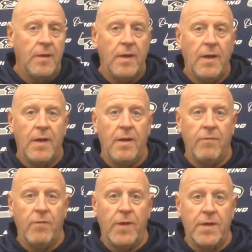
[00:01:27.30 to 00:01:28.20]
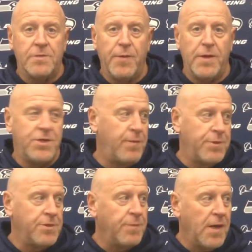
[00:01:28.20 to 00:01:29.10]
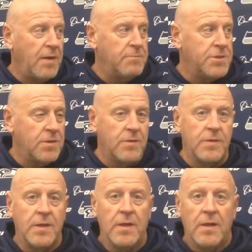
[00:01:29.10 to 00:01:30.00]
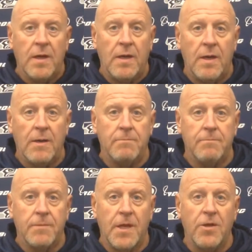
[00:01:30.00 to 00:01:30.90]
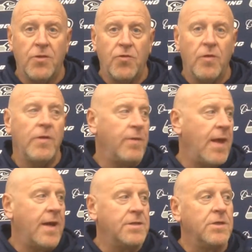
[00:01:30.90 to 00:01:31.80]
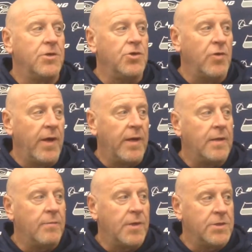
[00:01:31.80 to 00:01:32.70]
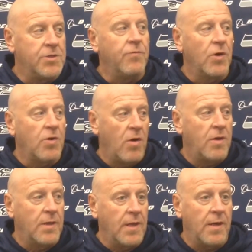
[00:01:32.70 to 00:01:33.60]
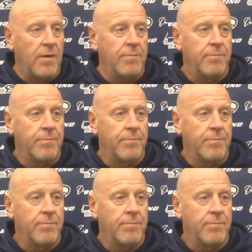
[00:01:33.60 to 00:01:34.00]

and every week has been a championship game. So can you truly relax and enjoy it because you've worked hard to get it?